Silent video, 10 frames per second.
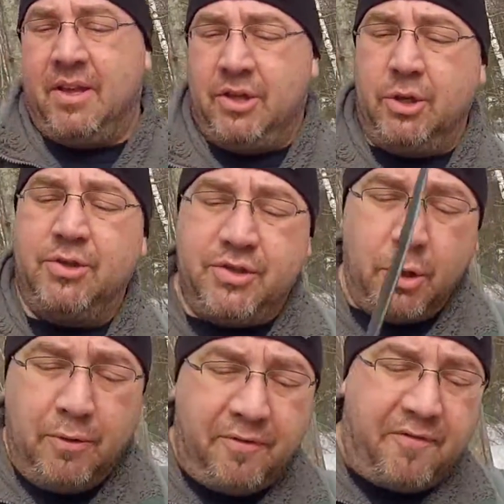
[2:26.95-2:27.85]
You
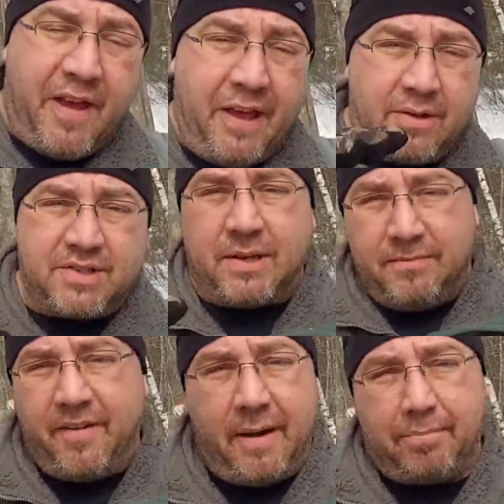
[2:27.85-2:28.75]
do feel some
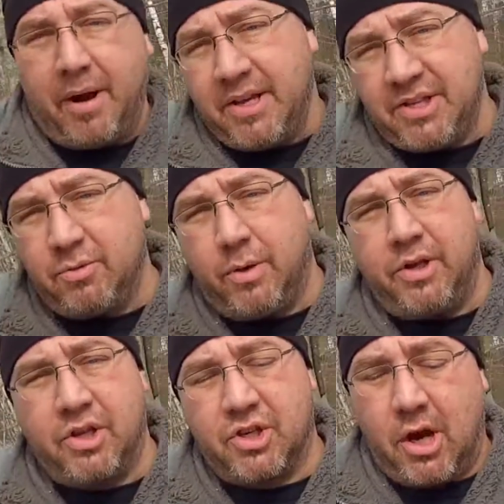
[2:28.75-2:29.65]
vibration when
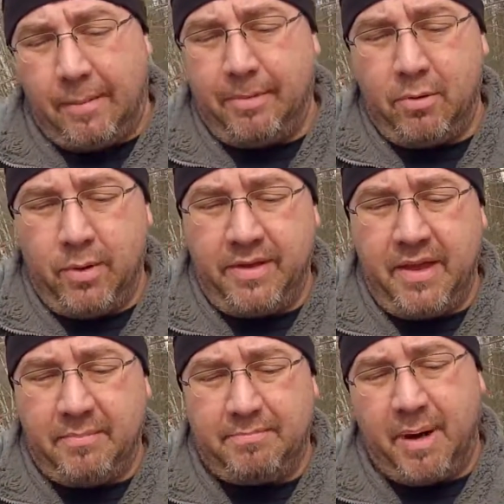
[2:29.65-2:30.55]
you're chopping with
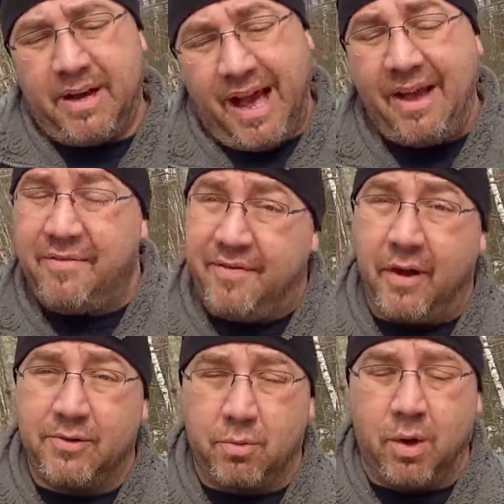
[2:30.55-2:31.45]
it, but I
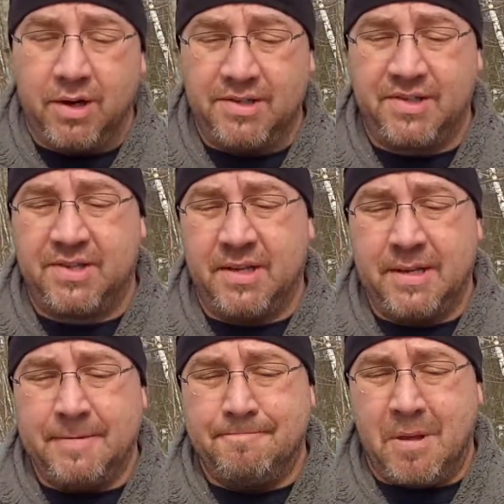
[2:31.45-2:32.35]
felt worse,
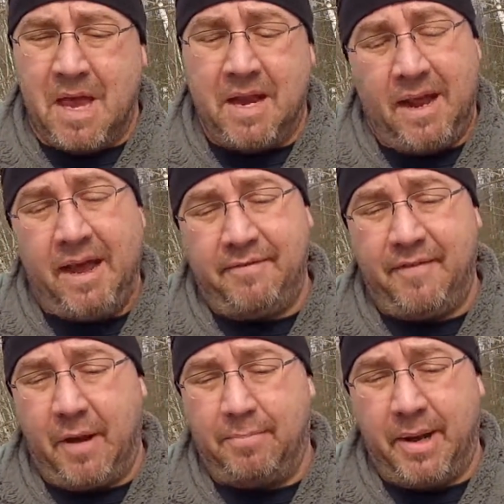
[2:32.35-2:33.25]
and I have
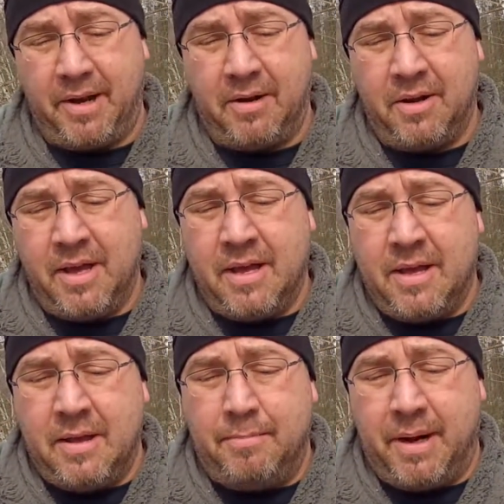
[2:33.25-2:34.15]
felt better.
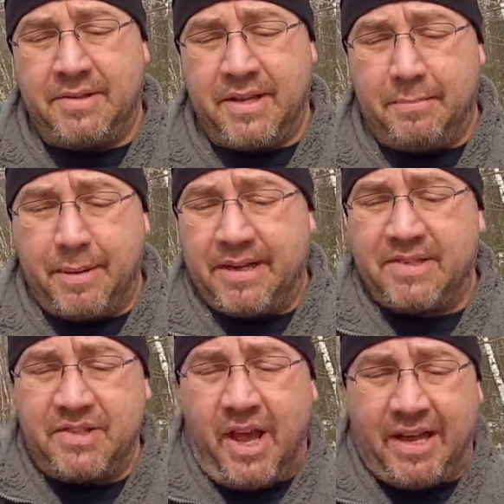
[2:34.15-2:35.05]
But
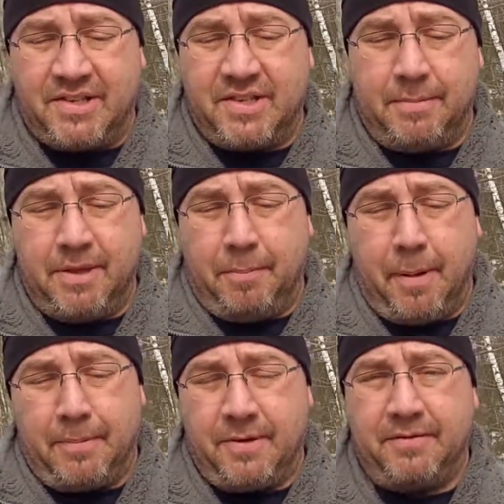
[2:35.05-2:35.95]
it's nice. I mean, the
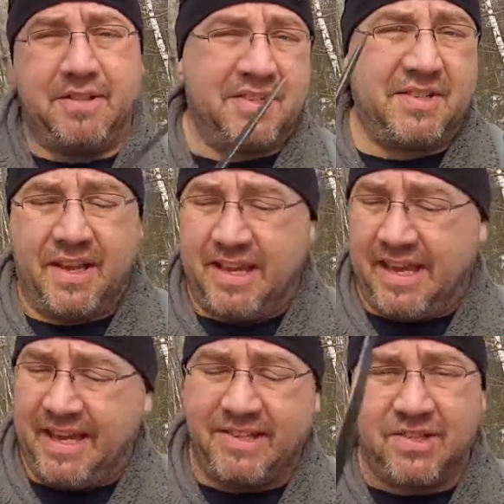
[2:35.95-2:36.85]
purpose of it's sticky.
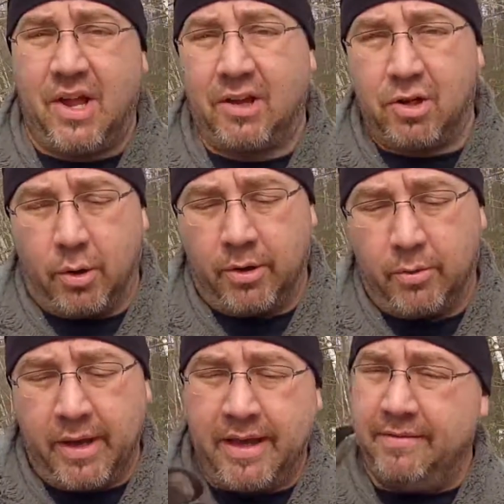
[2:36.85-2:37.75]
It's not going
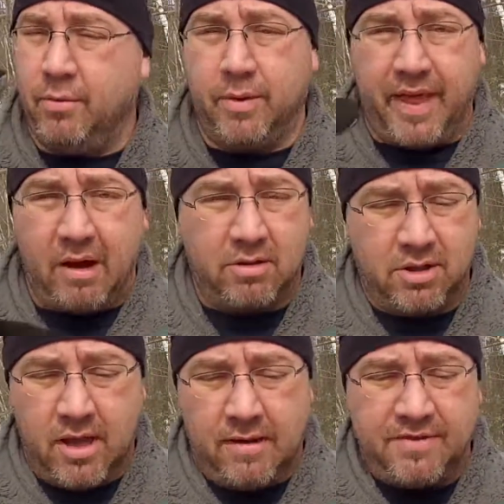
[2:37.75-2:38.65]
away. Even without
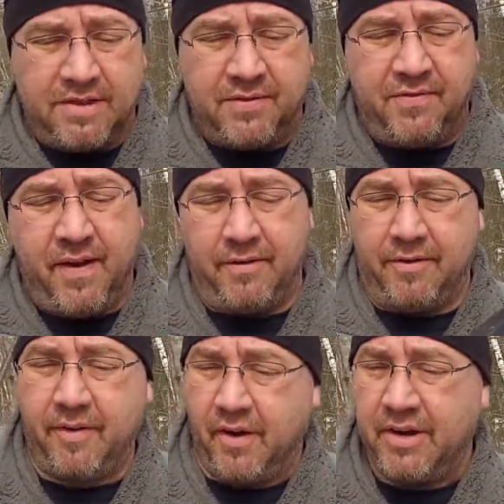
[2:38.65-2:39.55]
gloves, it's
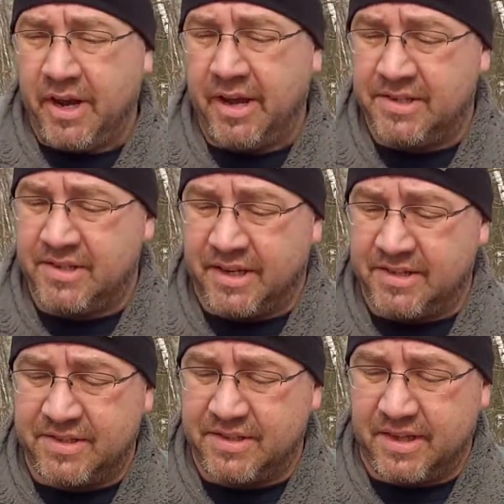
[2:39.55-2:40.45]
very nice.
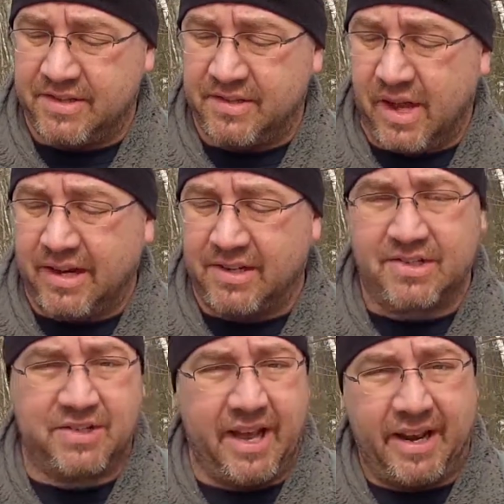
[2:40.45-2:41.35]
It's not going to
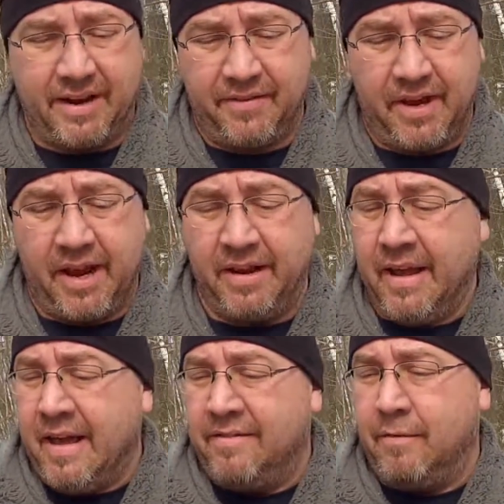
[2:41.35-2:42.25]
slide out of your hand.
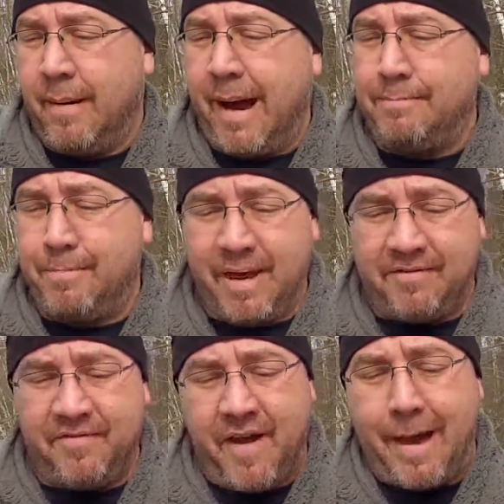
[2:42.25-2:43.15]
For my big,
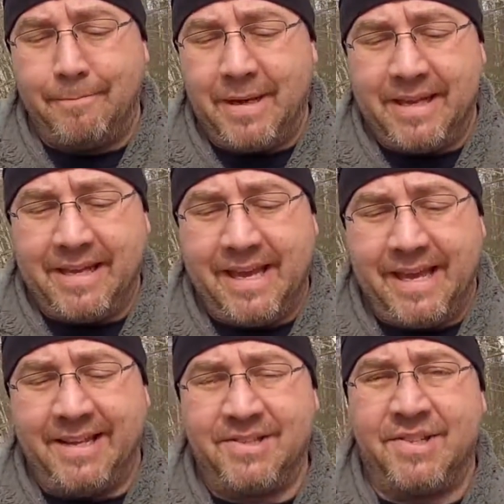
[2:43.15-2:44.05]
fat, meaty
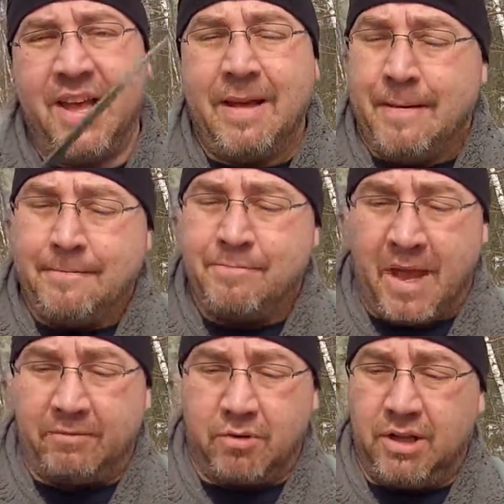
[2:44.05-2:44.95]
hands,
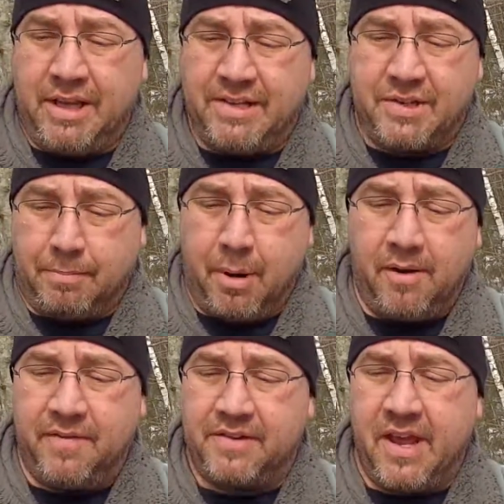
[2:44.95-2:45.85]
it really is the
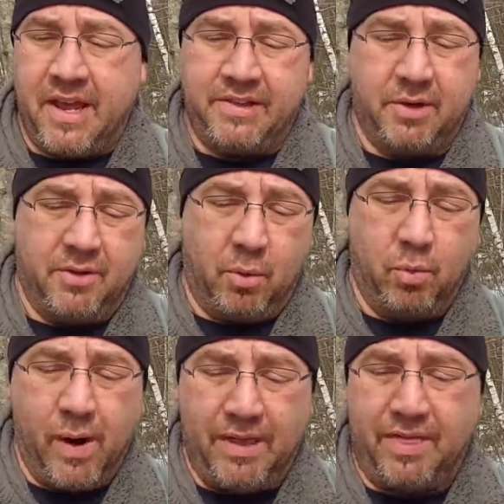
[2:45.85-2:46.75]
perfect handle. The
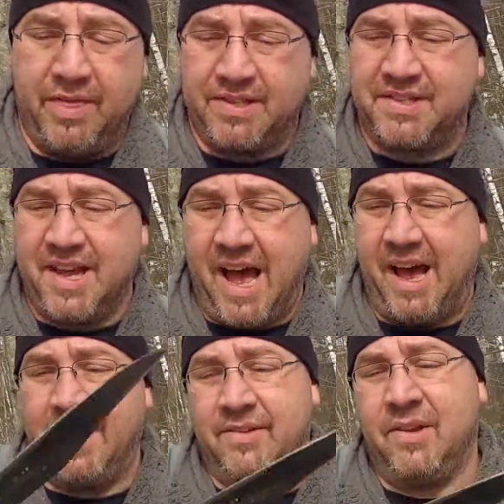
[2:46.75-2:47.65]
width, the
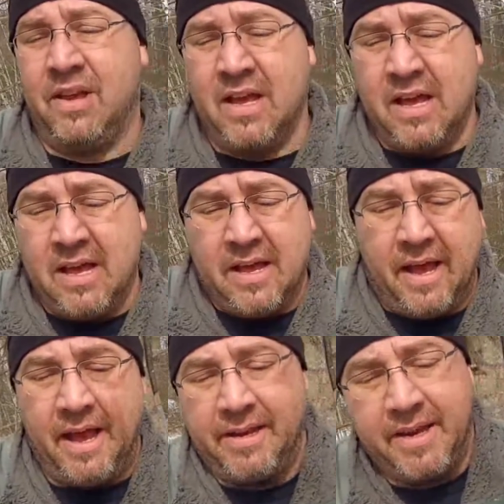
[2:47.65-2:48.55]
size,
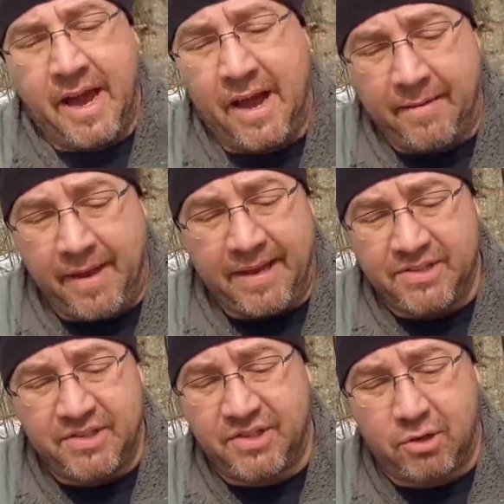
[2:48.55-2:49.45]
and it's
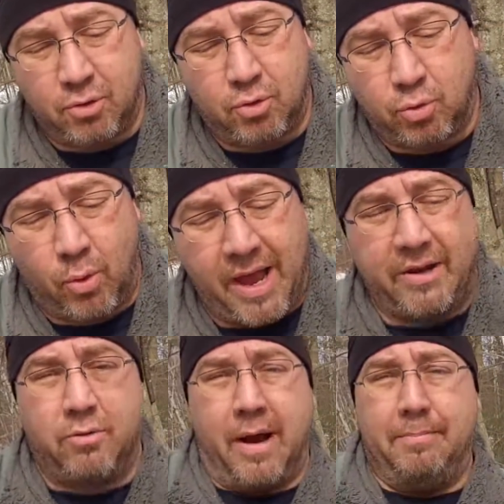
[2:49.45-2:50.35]
just a great
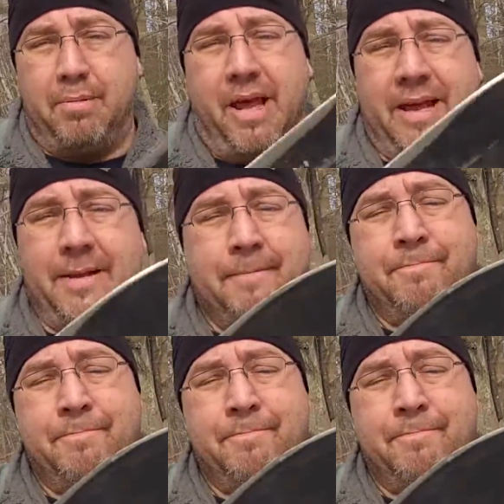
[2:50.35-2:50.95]
blade.